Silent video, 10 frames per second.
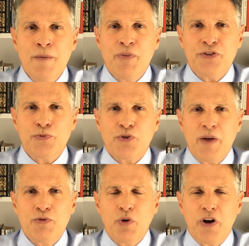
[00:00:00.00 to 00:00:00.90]
Please
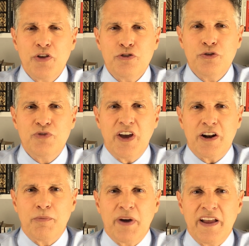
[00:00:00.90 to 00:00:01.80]
subscribe to our YouTube
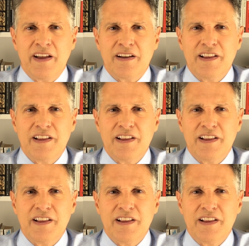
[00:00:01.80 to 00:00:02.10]
channel by